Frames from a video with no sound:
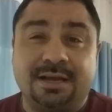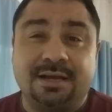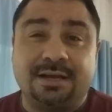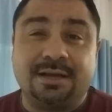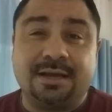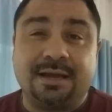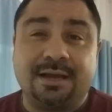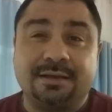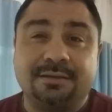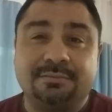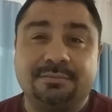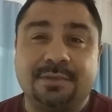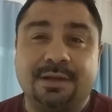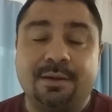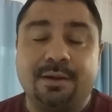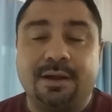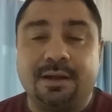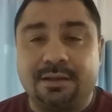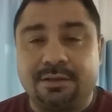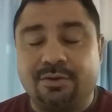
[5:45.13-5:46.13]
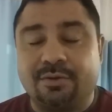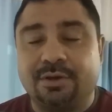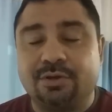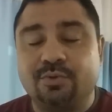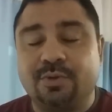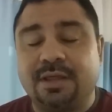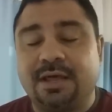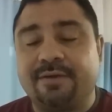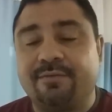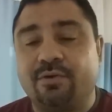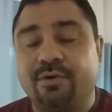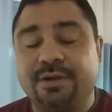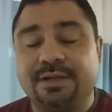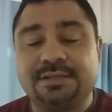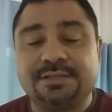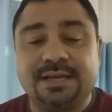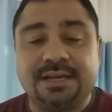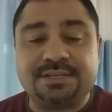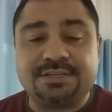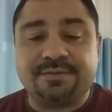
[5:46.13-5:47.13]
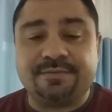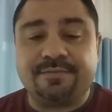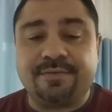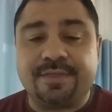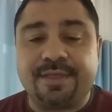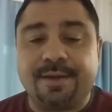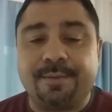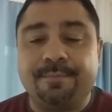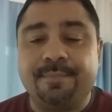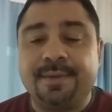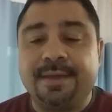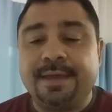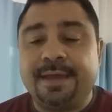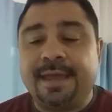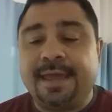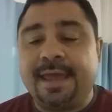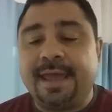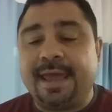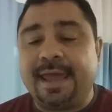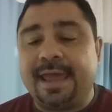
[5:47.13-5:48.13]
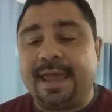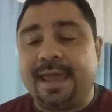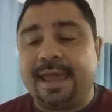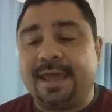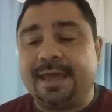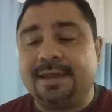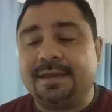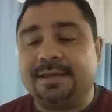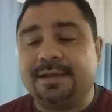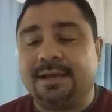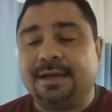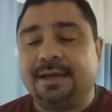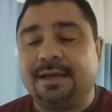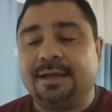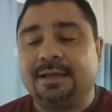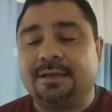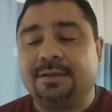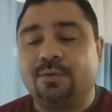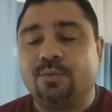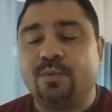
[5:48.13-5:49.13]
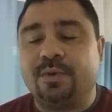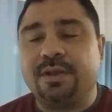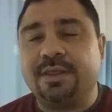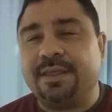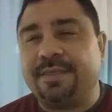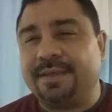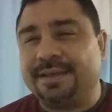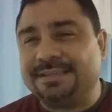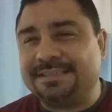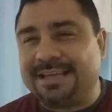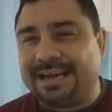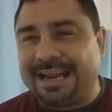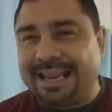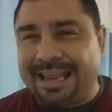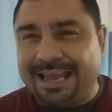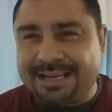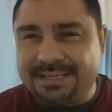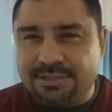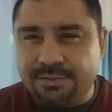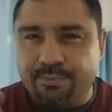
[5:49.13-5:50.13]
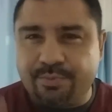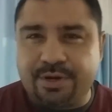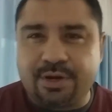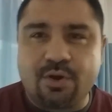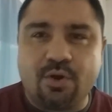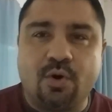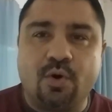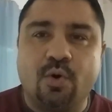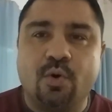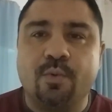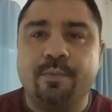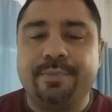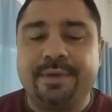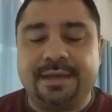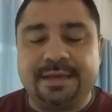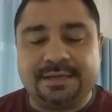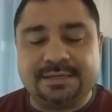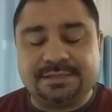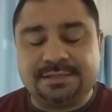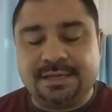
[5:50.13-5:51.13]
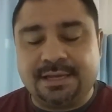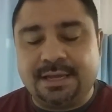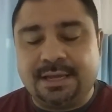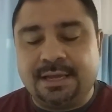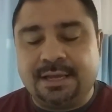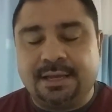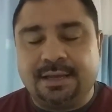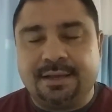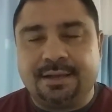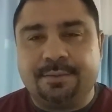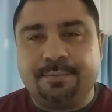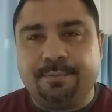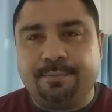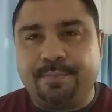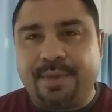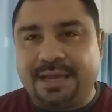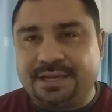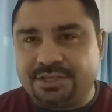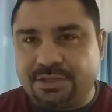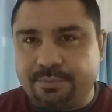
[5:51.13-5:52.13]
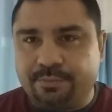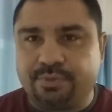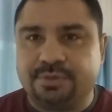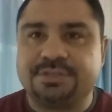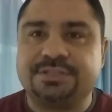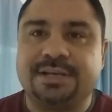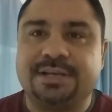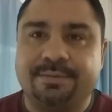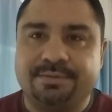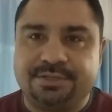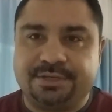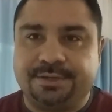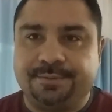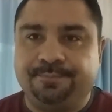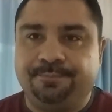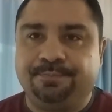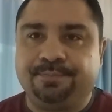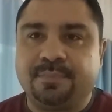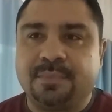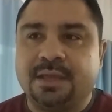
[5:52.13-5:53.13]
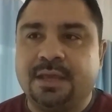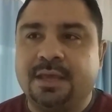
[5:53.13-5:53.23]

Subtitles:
I do a lot of orientation for them. And one of the things that I like to bring home is patient perception.